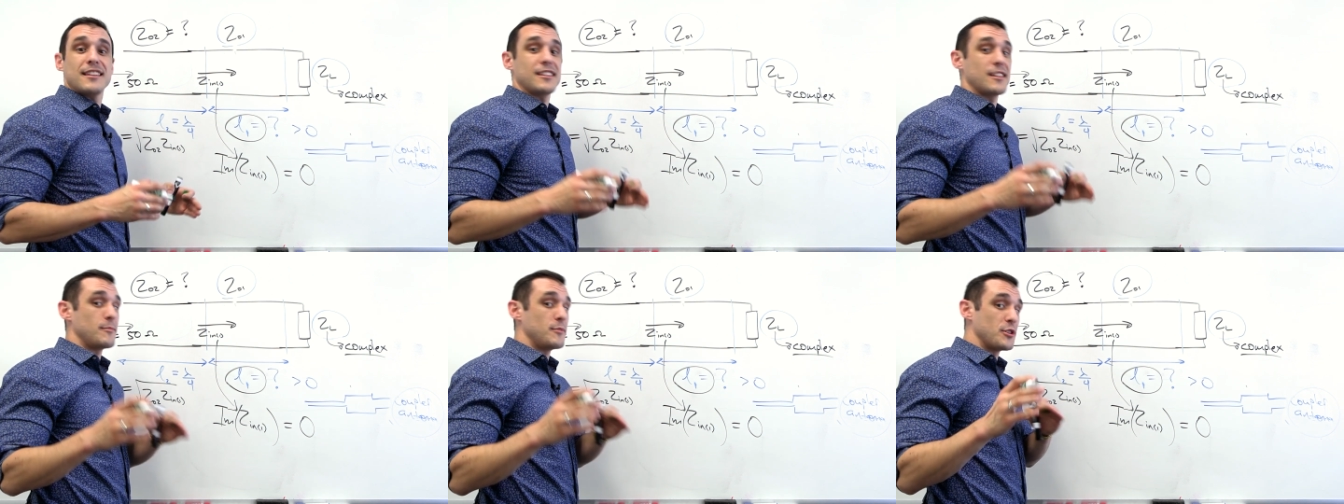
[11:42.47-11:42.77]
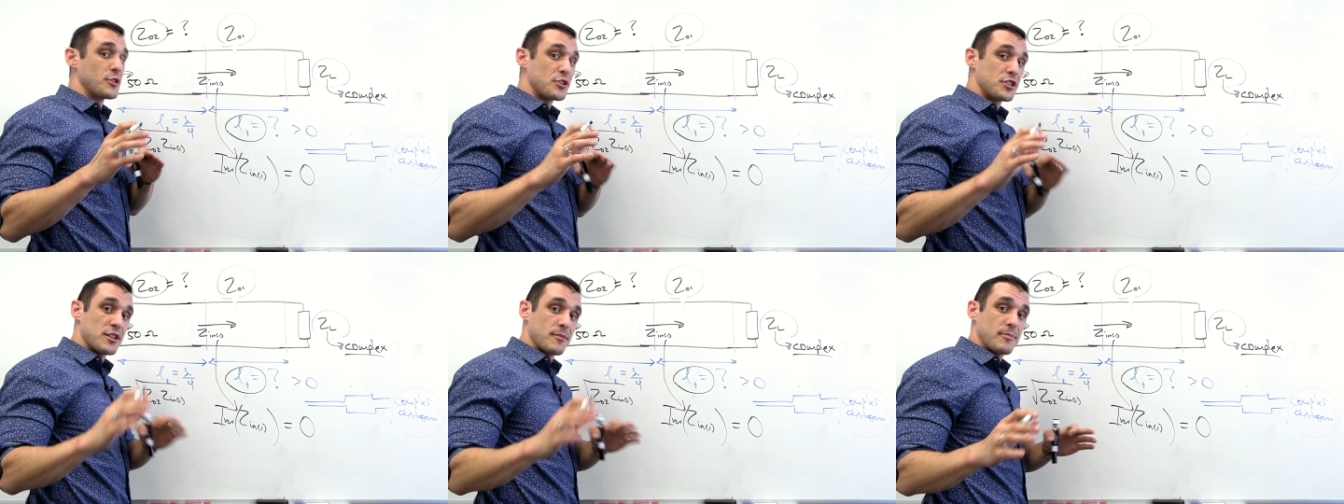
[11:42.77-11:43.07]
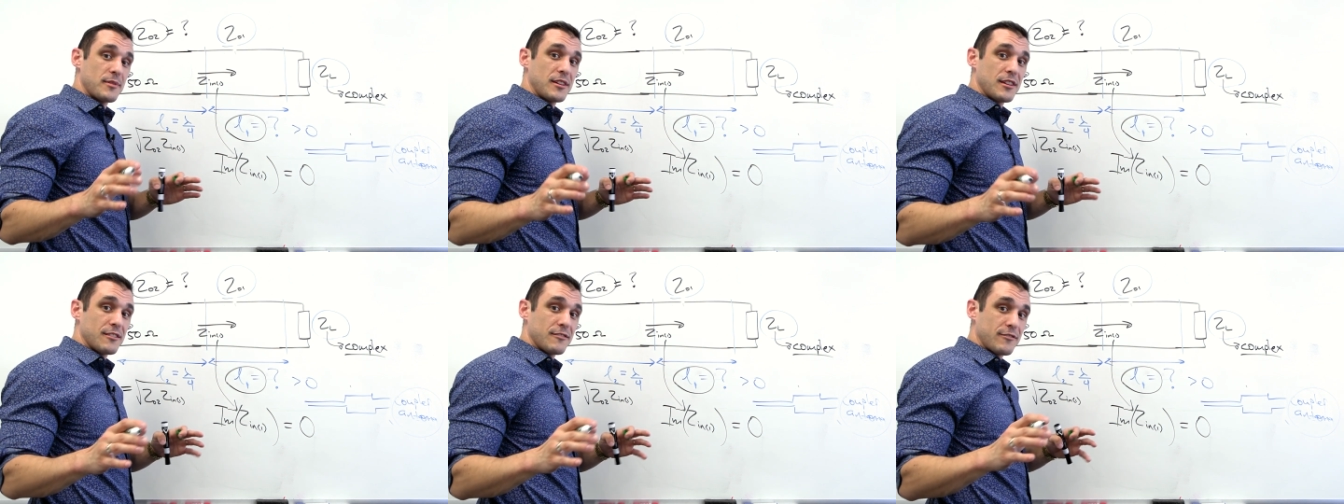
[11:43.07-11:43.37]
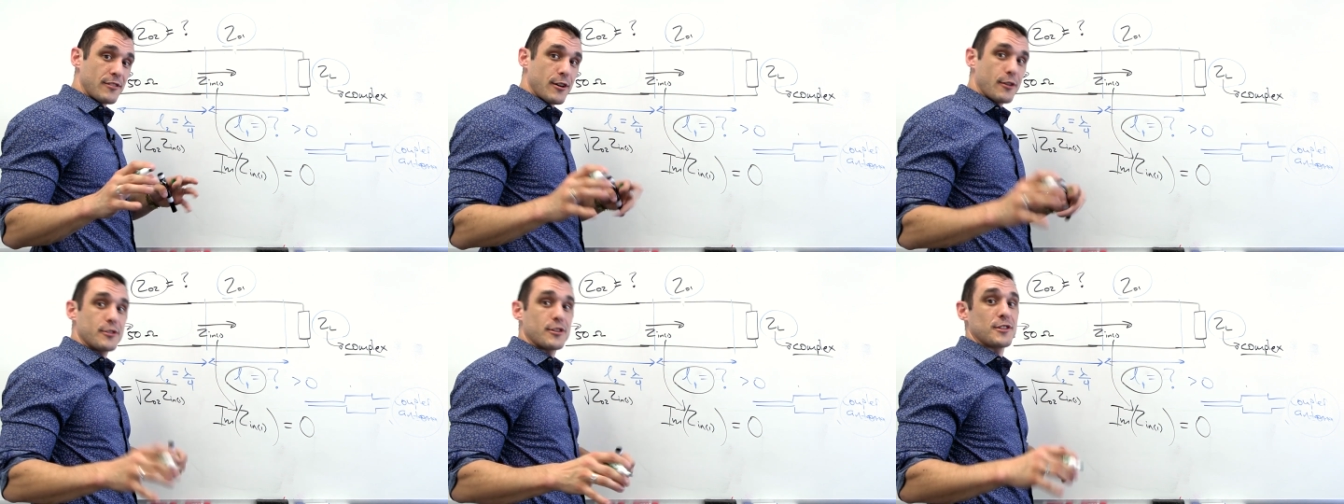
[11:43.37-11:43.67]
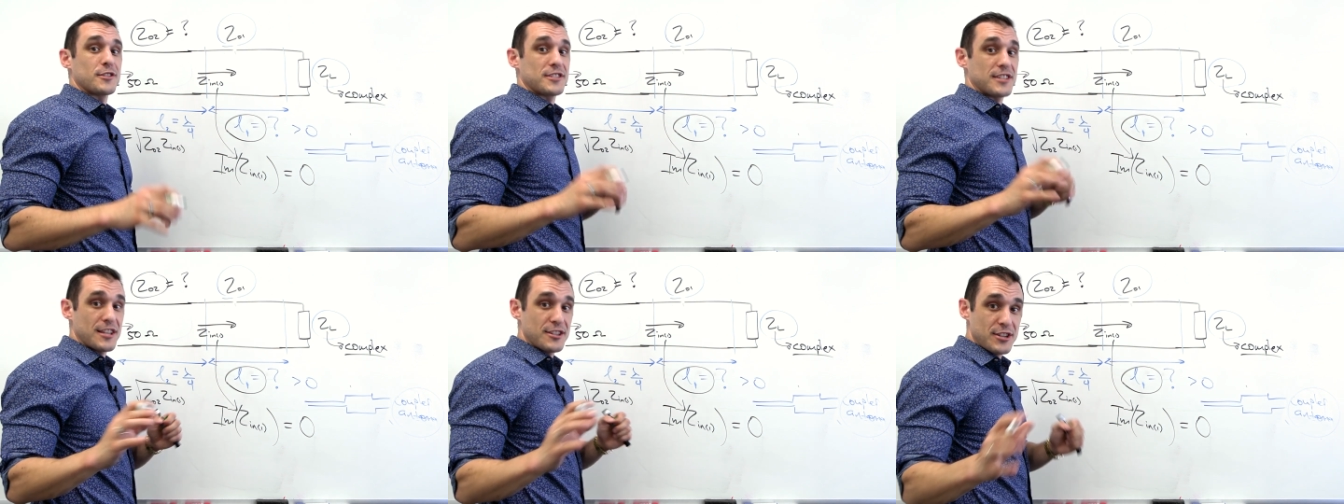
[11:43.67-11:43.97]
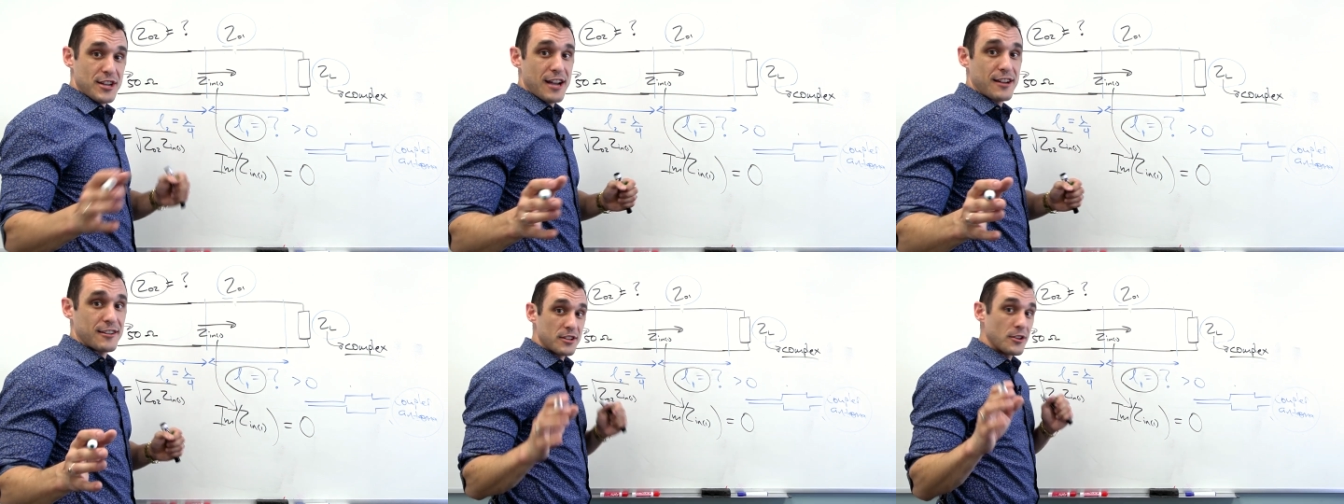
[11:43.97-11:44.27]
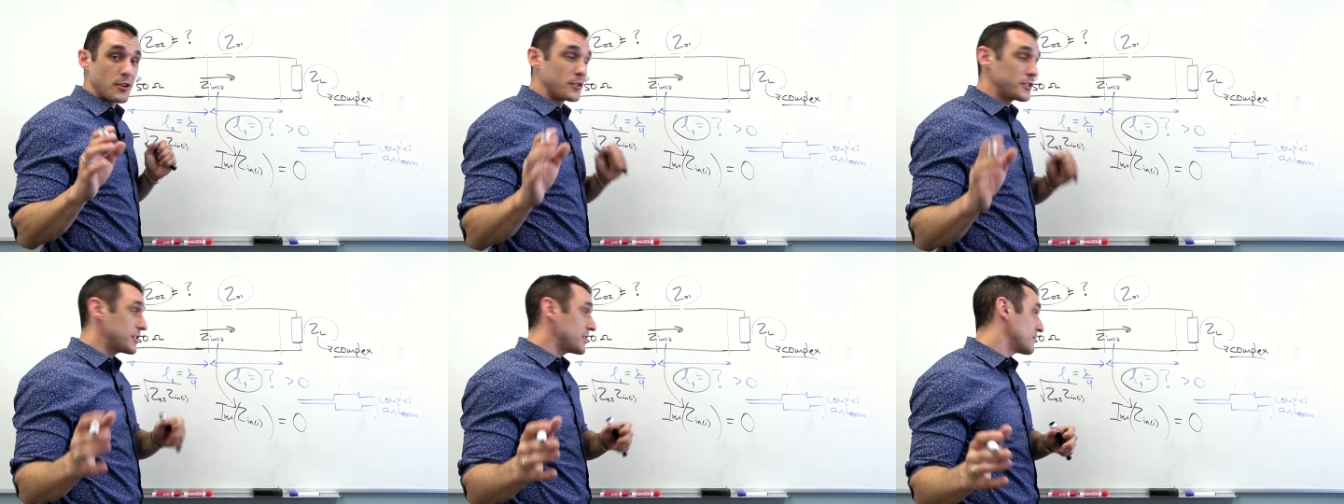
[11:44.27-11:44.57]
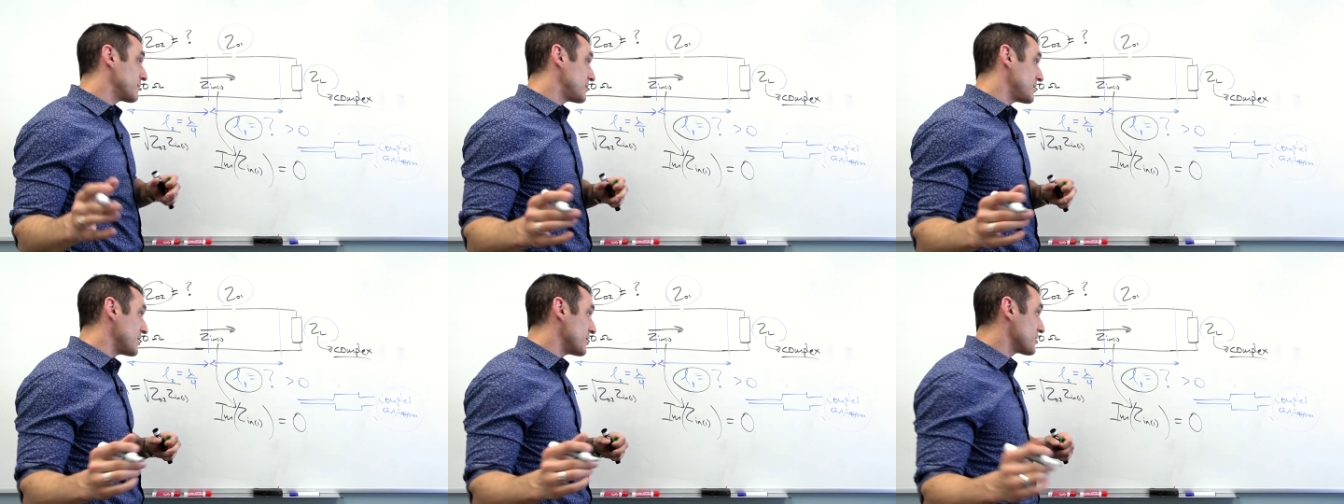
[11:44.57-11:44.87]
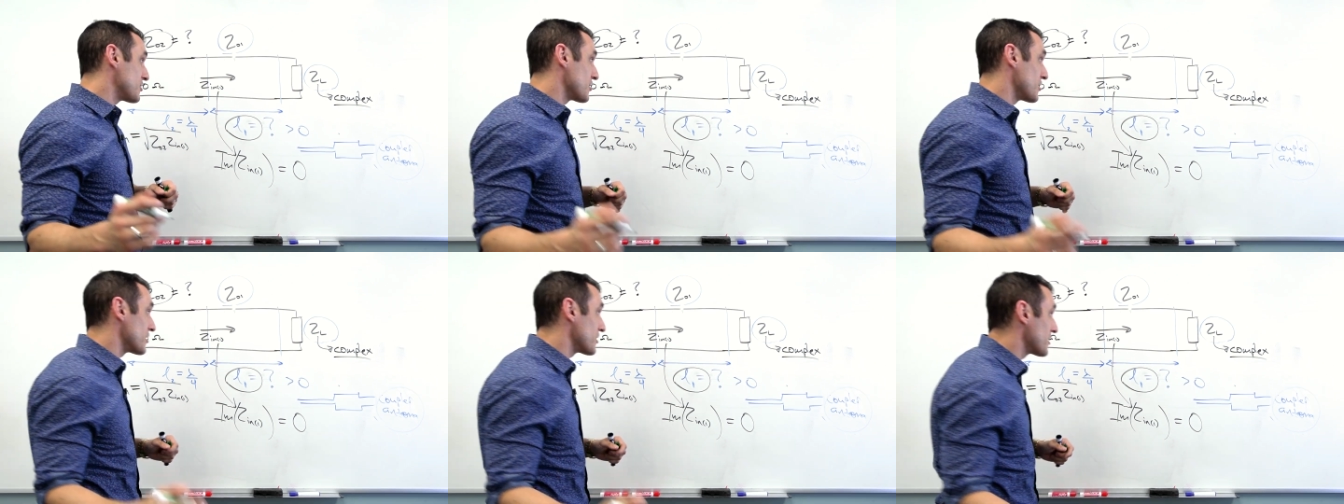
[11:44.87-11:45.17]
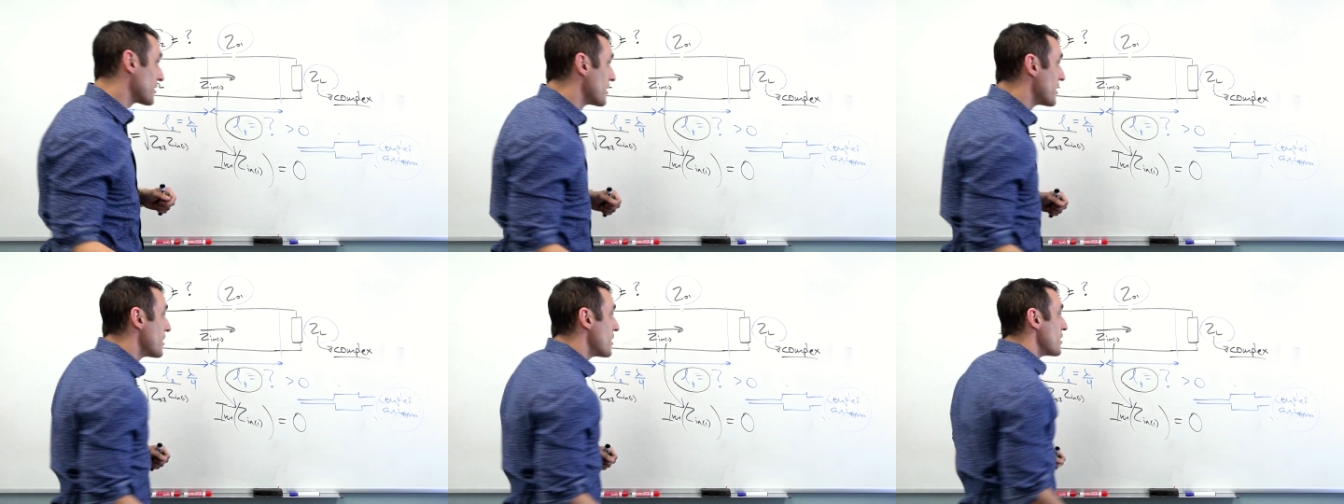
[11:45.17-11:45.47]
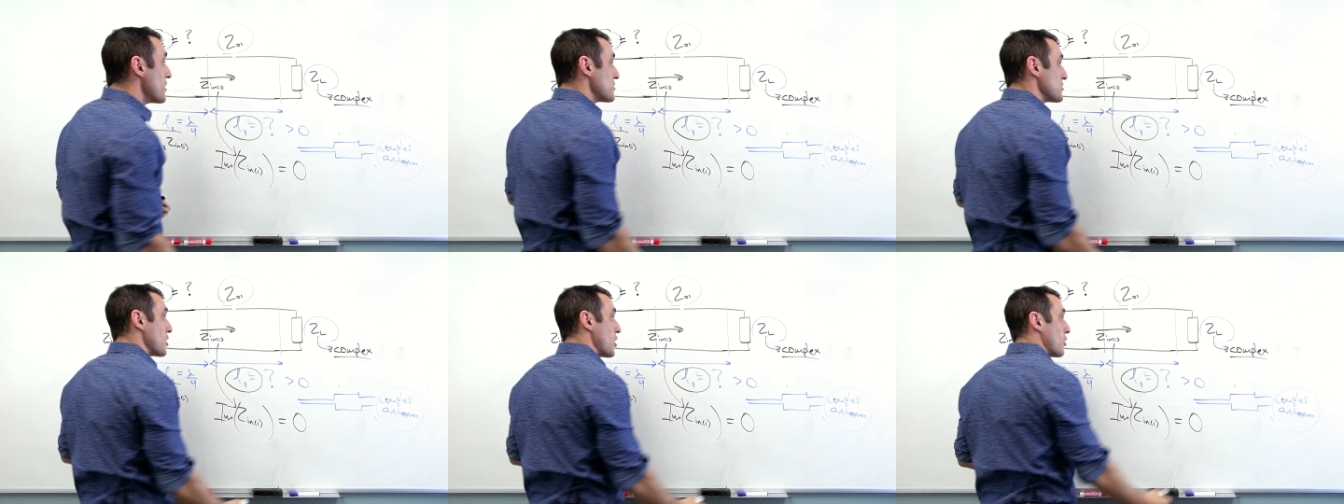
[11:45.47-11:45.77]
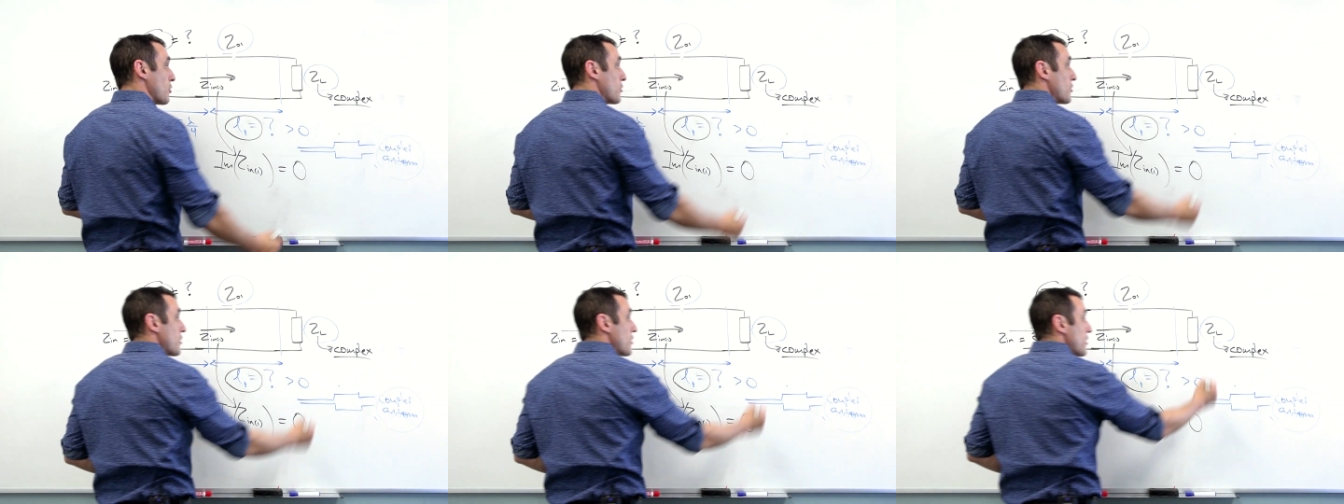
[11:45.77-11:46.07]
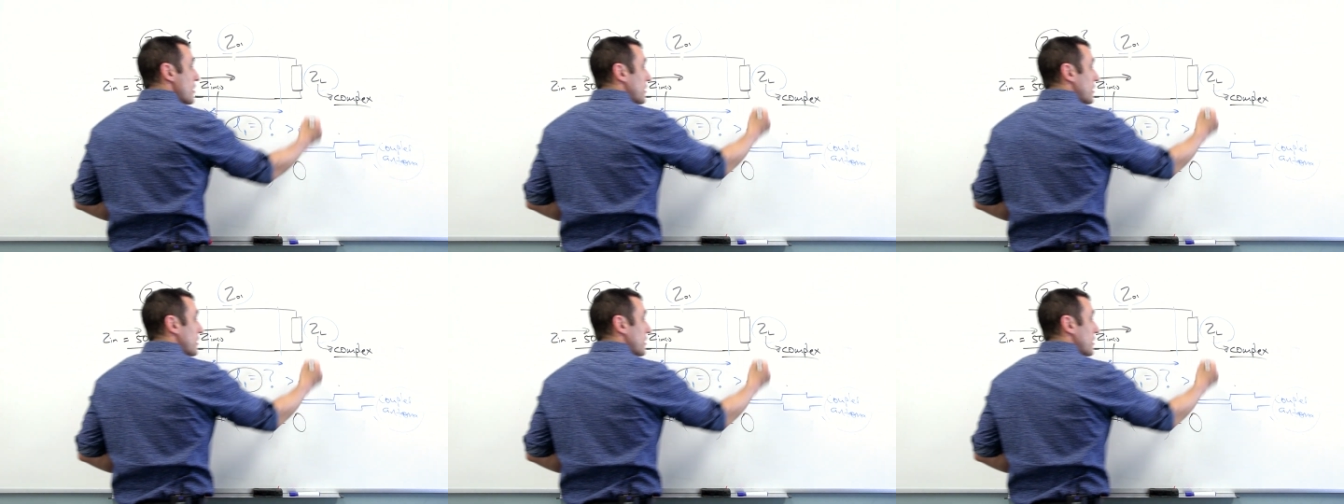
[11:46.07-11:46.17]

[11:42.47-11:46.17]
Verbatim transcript: give me your shipping info, and I'll send you out an Altium t-shirt. So